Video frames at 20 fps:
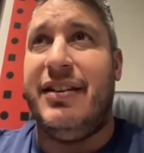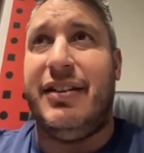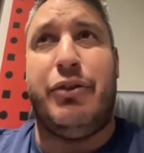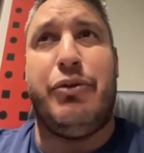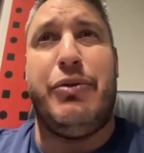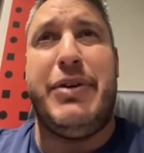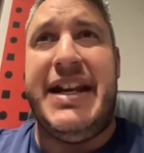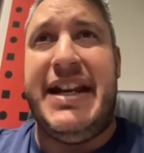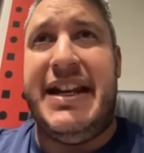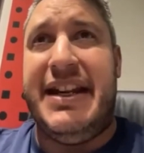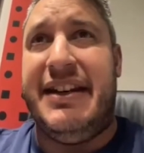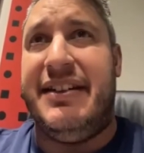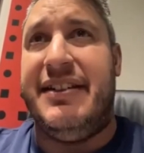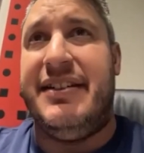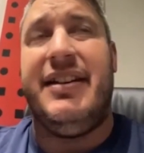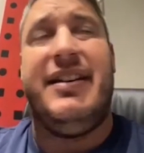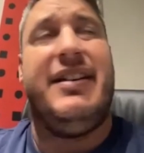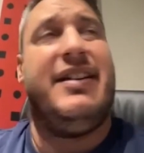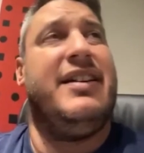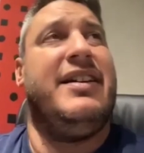
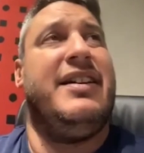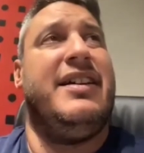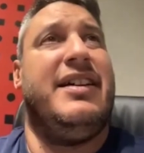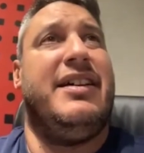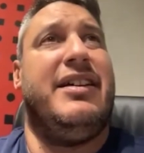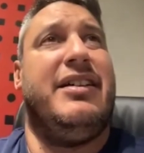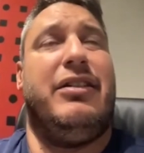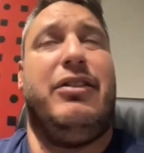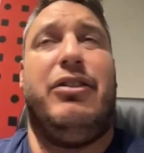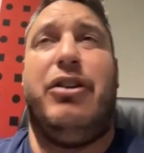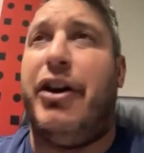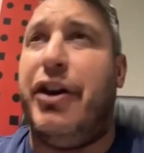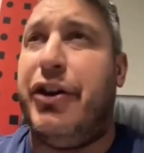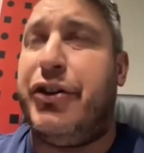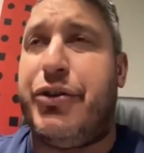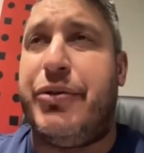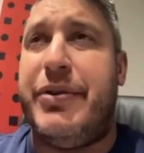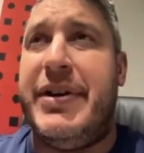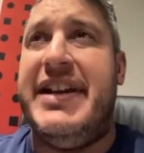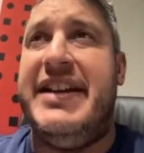green, a lot of
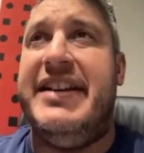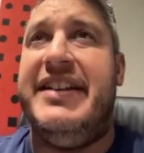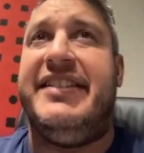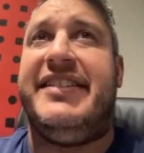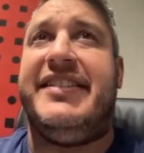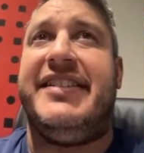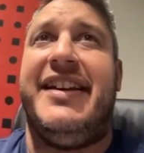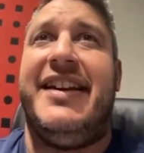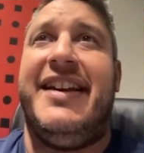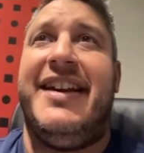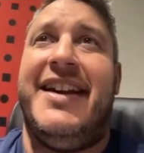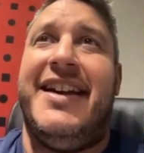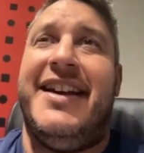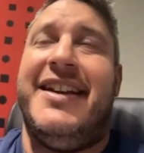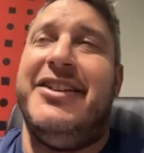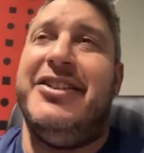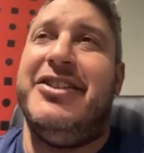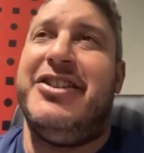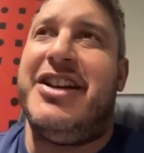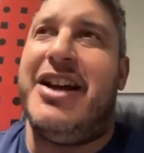trees.
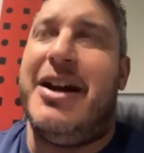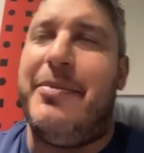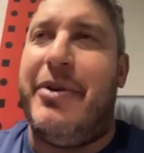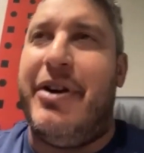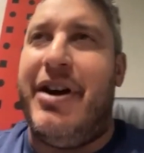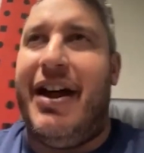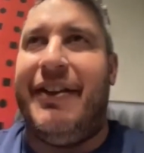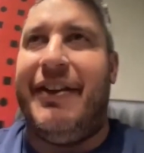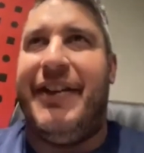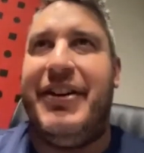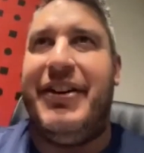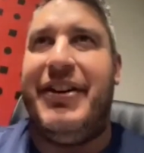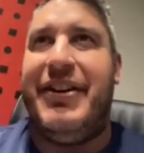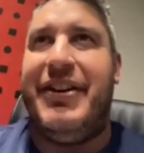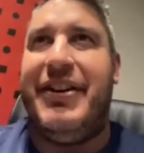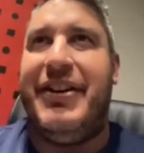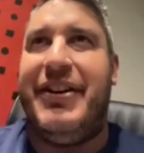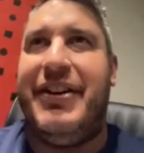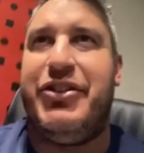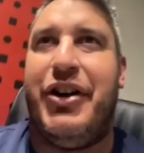You come around that
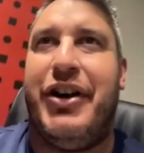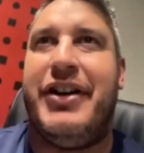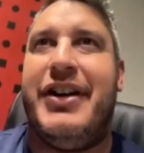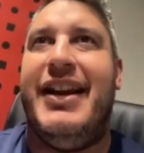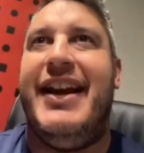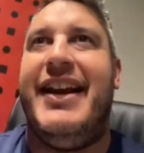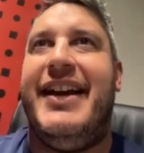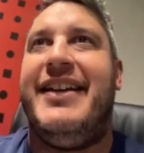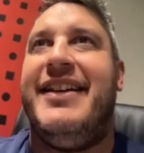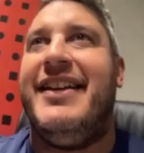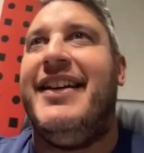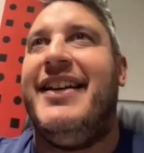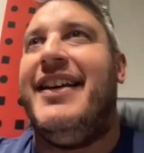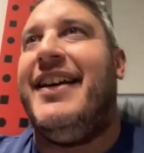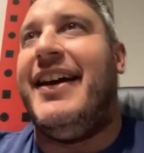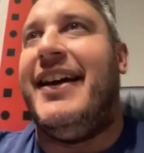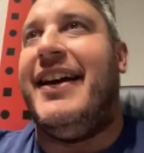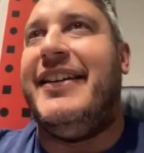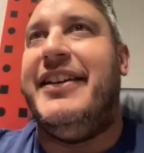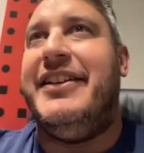dog leg and there
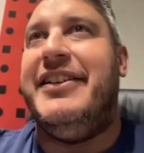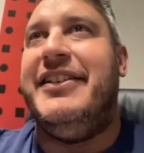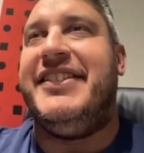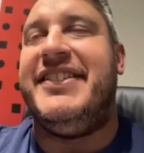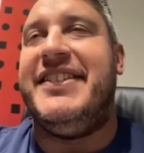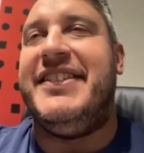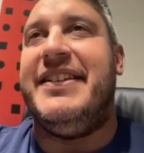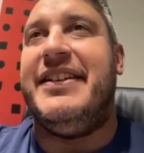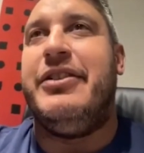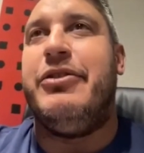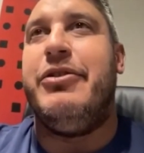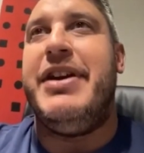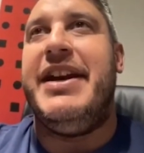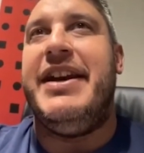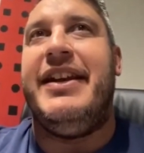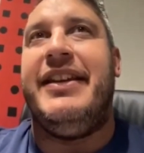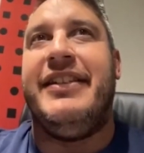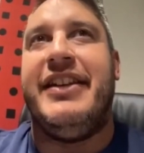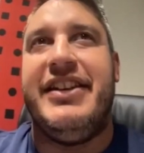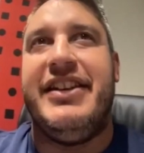you see the green in the
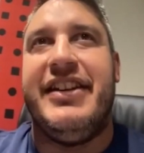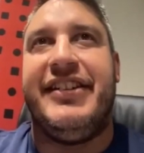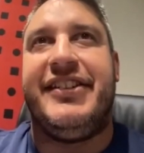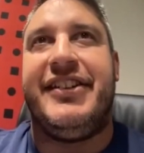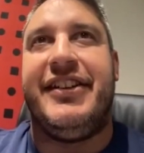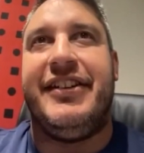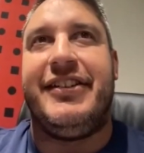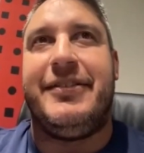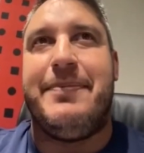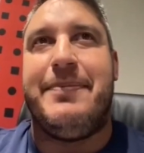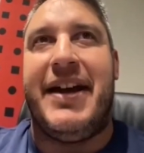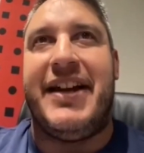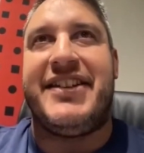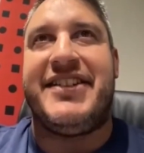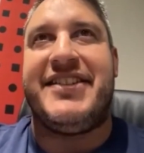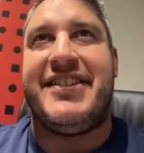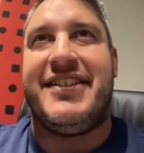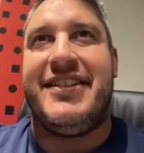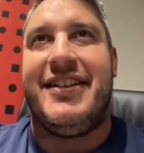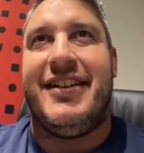distance. But
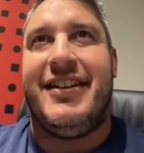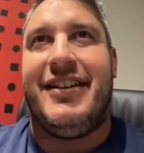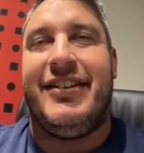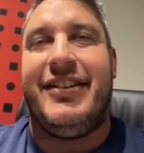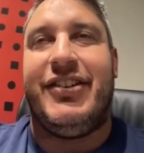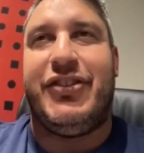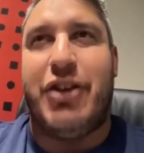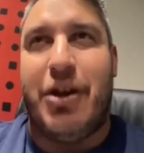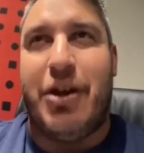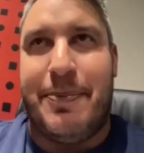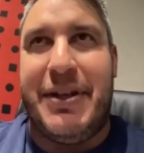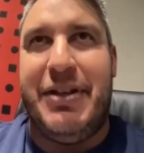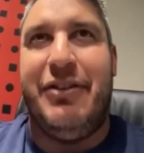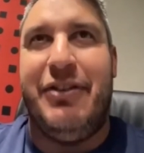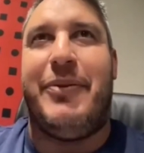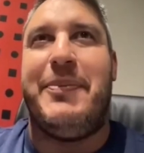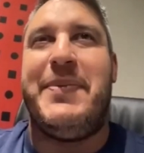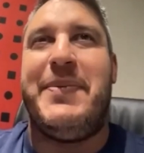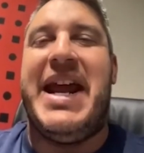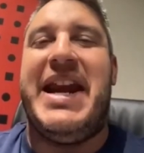stopping you from
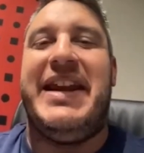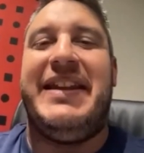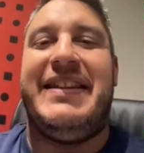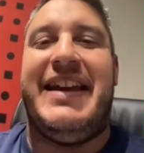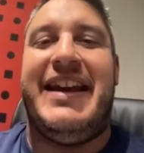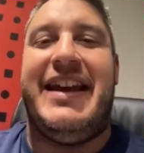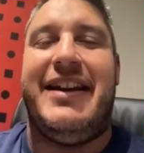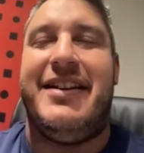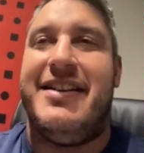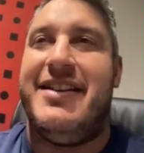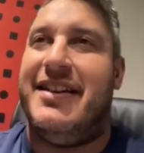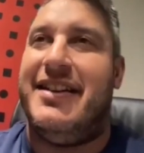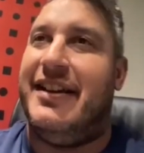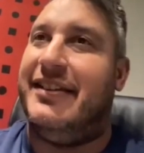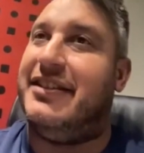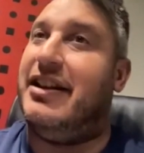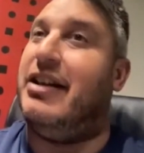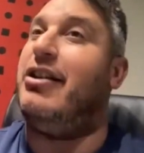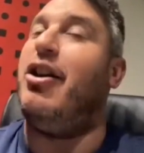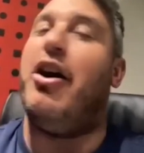getting there is a
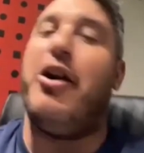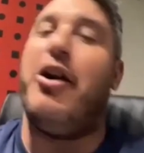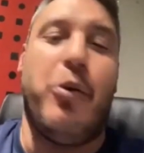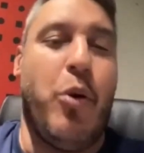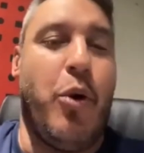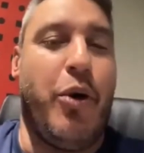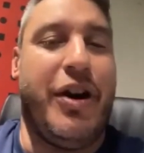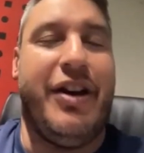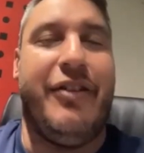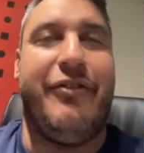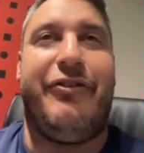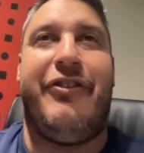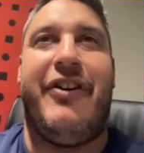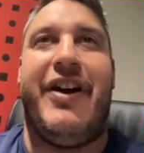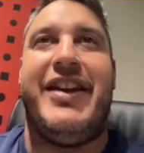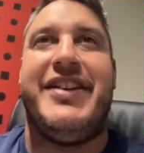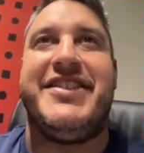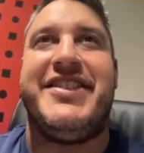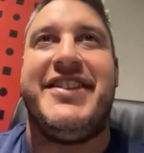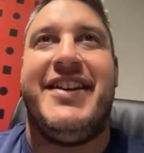lot of water in
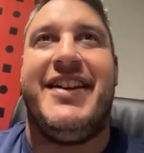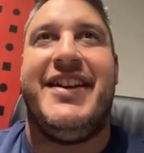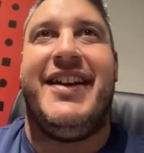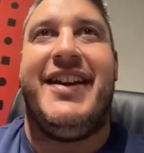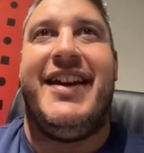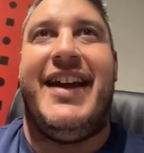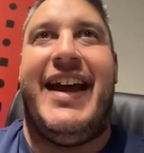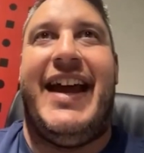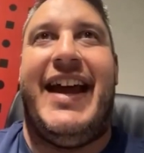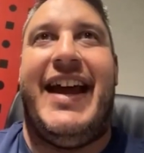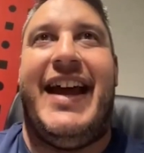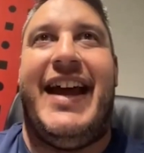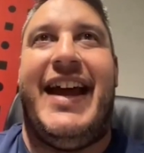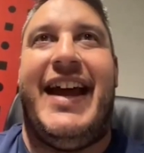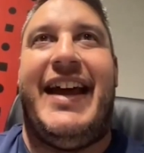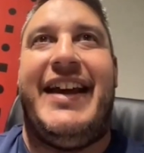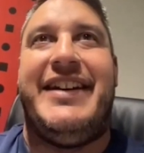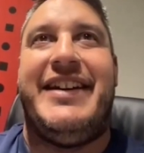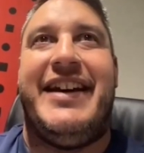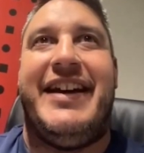front
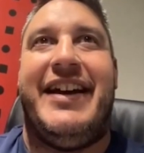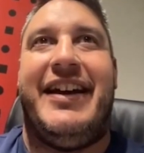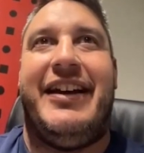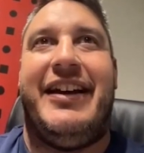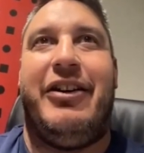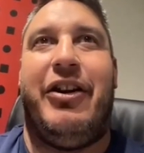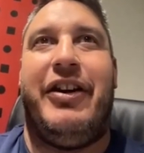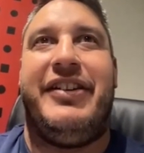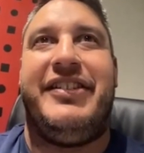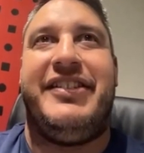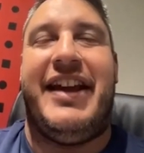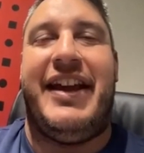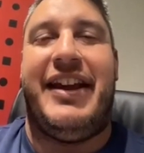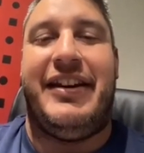and a lot of sand